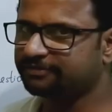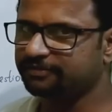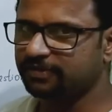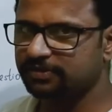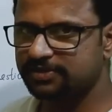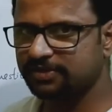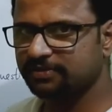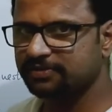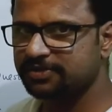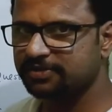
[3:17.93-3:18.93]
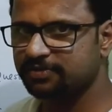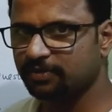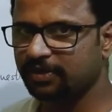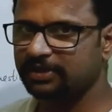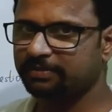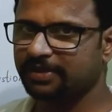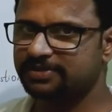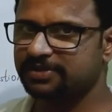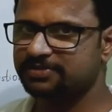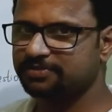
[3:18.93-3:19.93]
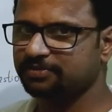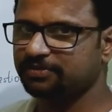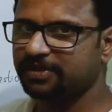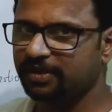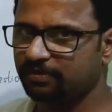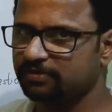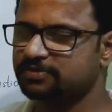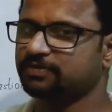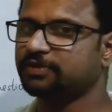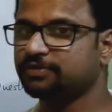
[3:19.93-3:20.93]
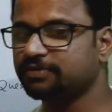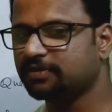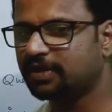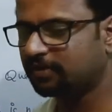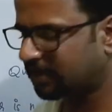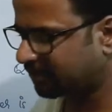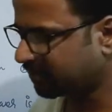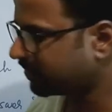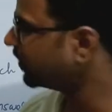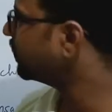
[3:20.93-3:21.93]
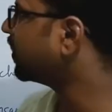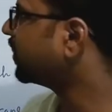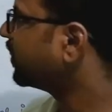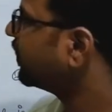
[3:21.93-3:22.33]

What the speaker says: tough words in the questions or in the passage. So they also want to know how capable you are